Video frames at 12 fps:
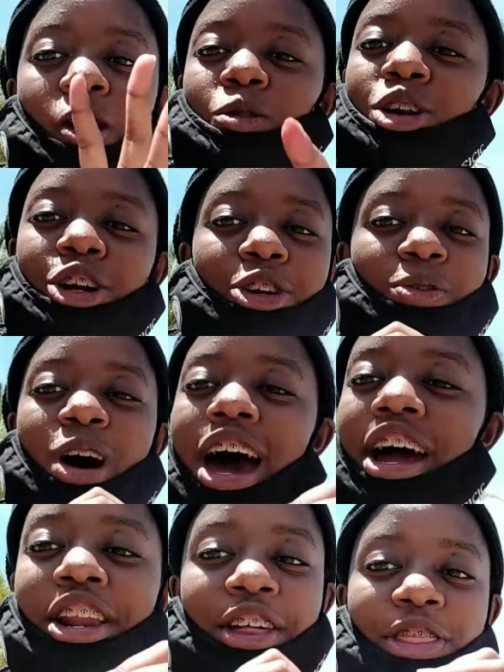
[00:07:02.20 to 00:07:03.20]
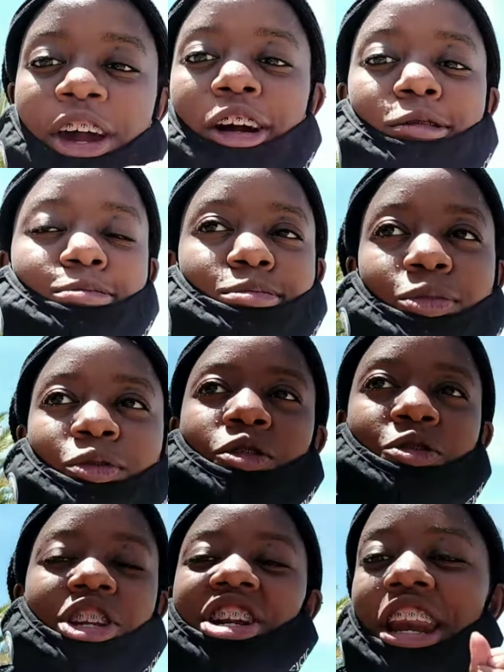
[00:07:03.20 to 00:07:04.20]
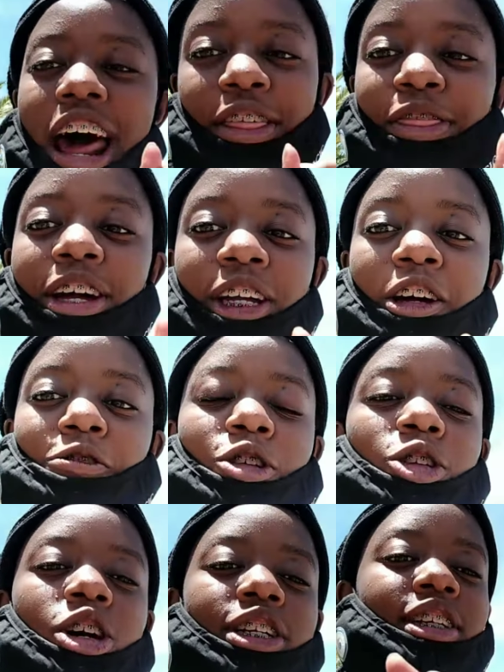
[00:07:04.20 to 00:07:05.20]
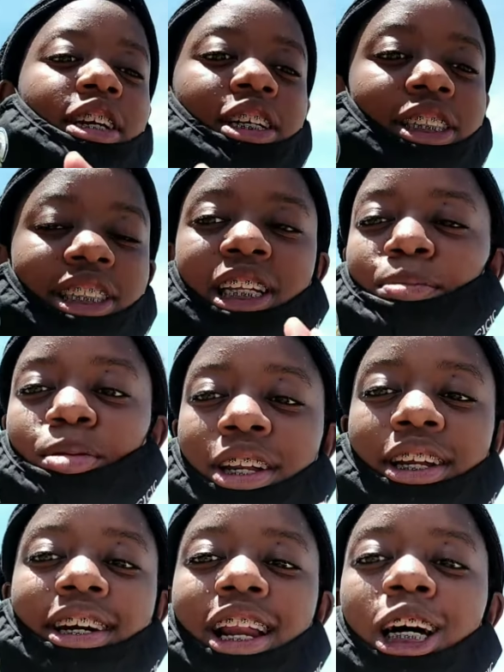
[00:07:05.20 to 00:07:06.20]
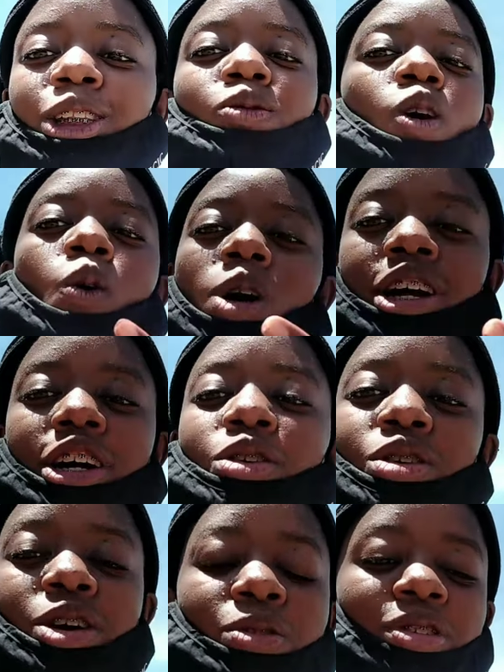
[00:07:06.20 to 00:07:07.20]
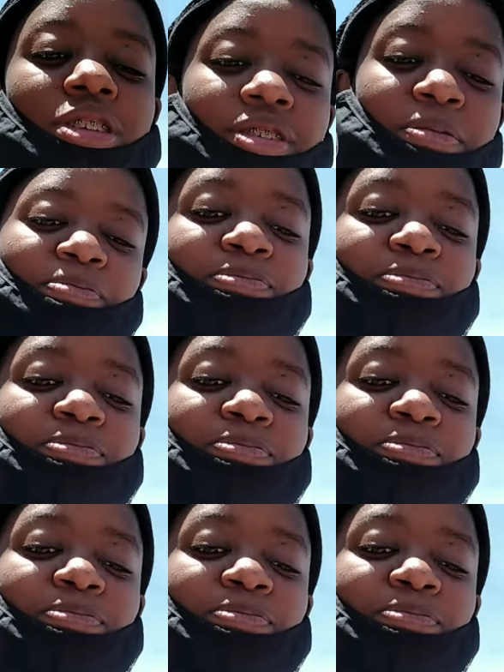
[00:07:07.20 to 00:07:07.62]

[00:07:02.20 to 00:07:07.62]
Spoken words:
We didn't do anything. We did nothing. If we're not sleeping in class, we're walking around.